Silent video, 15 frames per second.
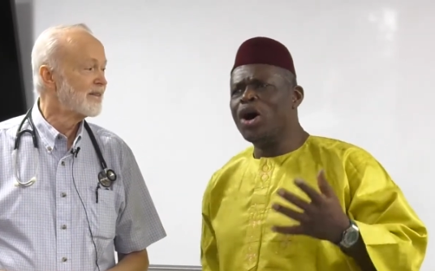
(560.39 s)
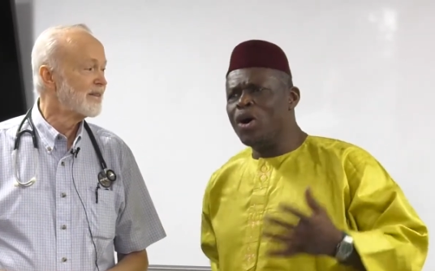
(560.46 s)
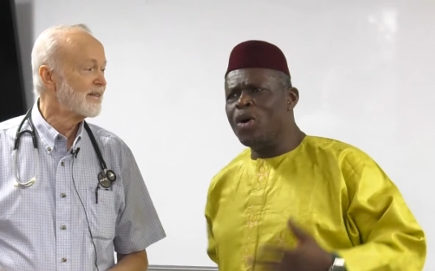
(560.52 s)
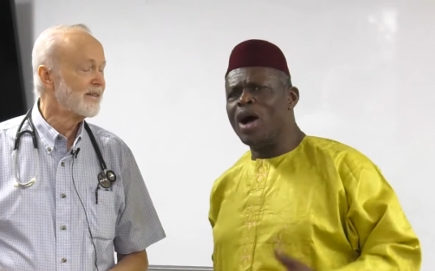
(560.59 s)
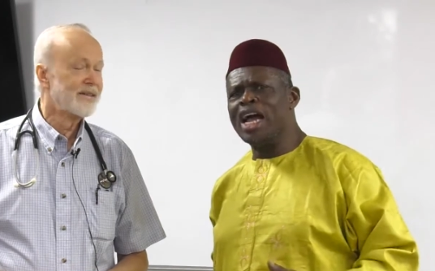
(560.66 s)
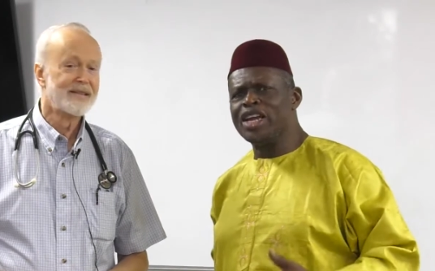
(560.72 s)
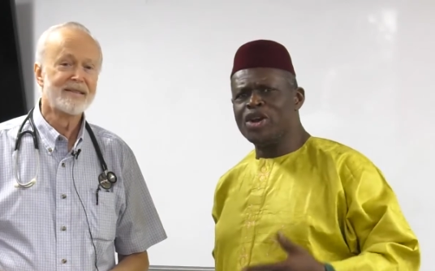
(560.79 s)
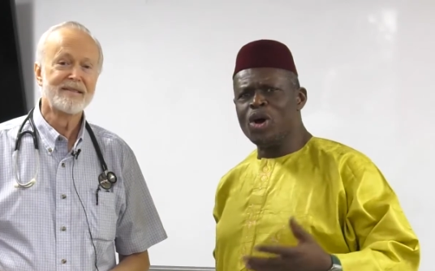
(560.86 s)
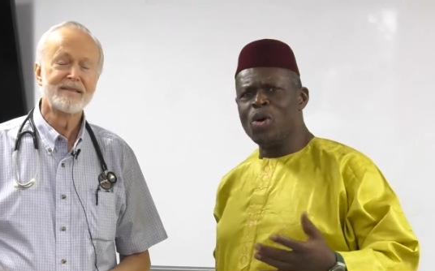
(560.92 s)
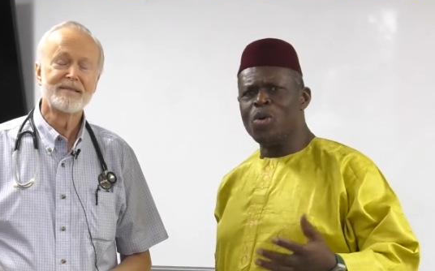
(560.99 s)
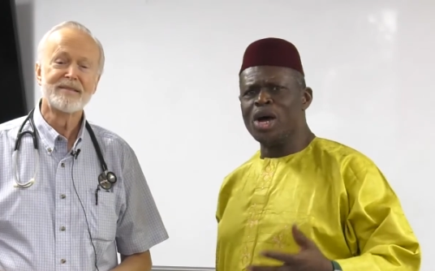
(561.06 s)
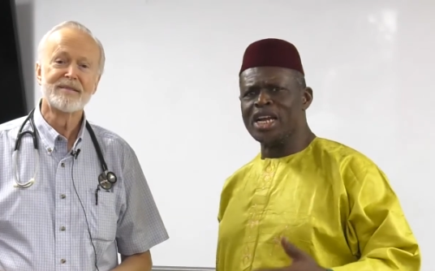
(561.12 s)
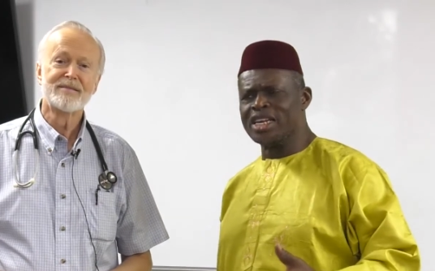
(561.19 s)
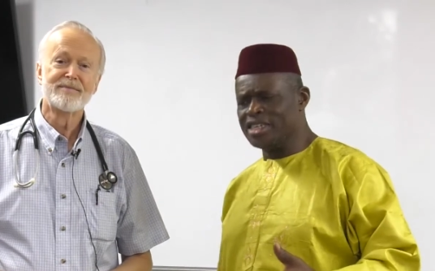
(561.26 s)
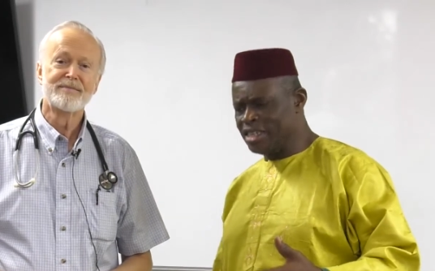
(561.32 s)
Speaker 1: "Oh, I know
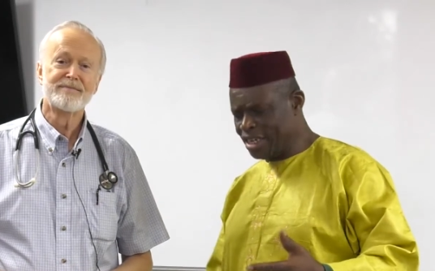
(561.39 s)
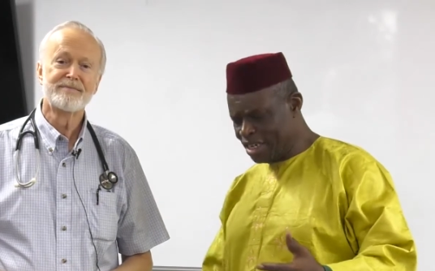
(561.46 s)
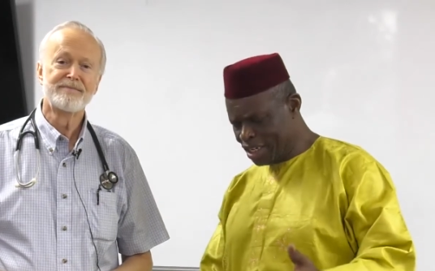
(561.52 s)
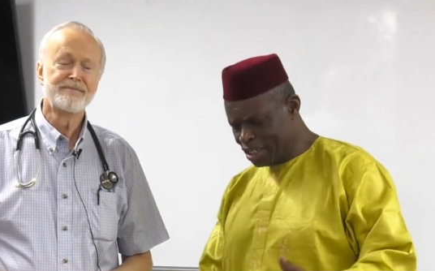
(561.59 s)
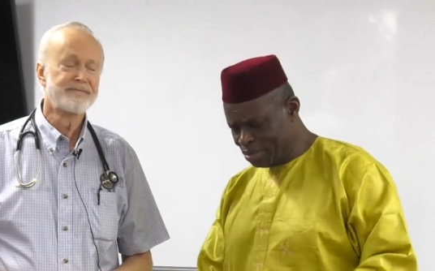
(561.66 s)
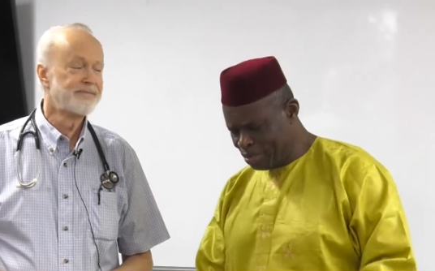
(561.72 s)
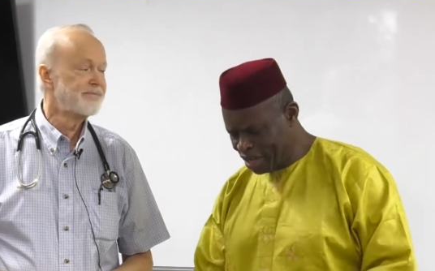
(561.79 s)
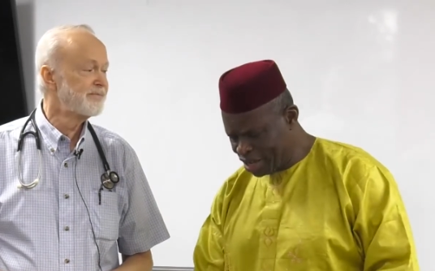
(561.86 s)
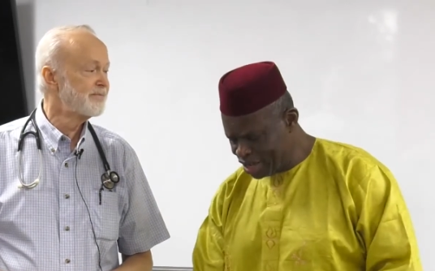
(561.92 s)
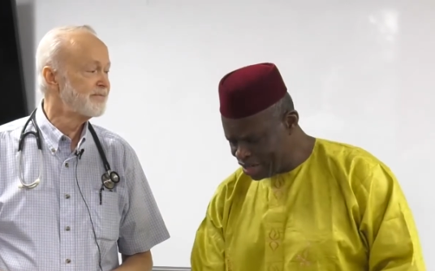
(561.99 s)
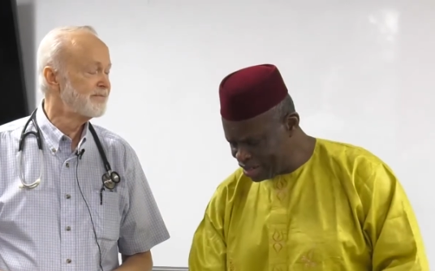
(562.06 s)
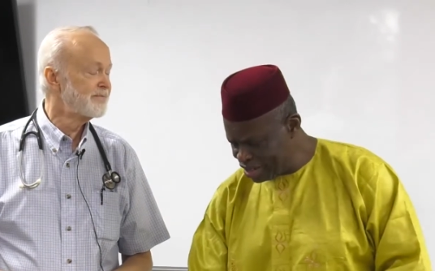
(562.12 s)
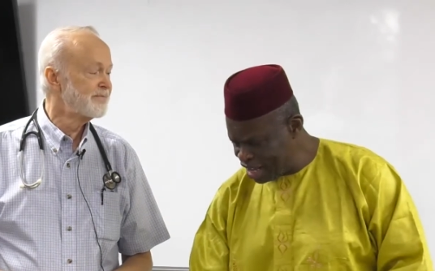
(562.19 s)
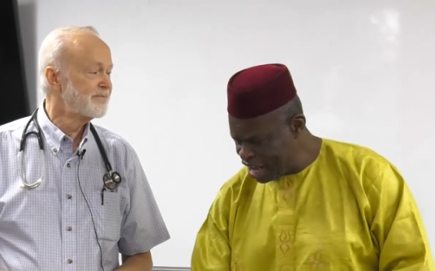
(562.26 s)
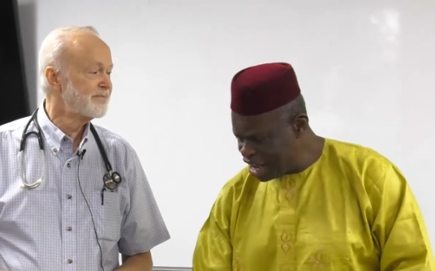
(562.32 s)
what it is,"
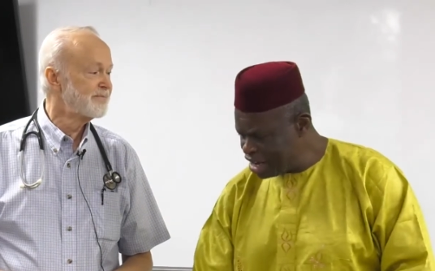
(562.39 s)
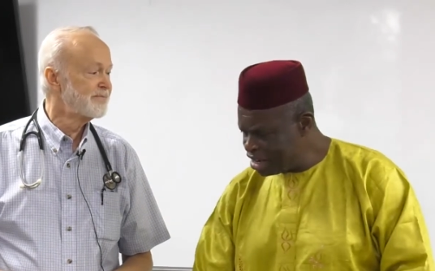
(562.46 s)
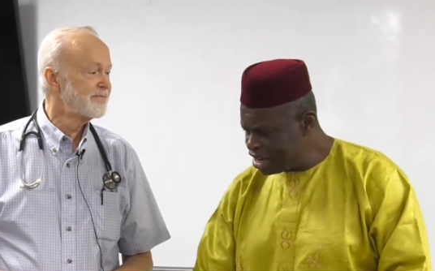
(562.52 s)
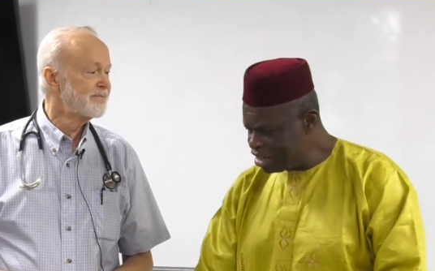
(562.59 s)
because then